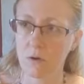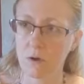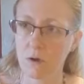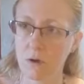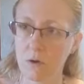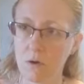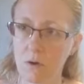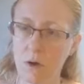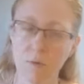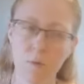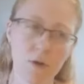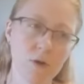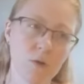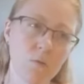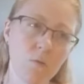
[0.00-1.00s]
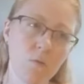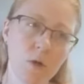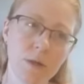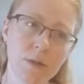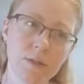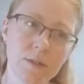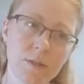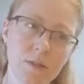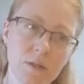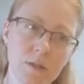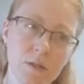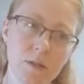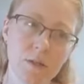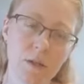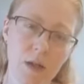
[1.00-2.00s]
or I wonder what
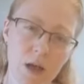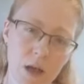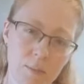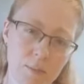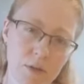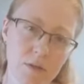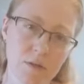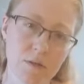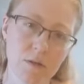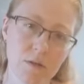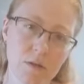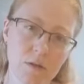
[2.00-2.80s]
happened,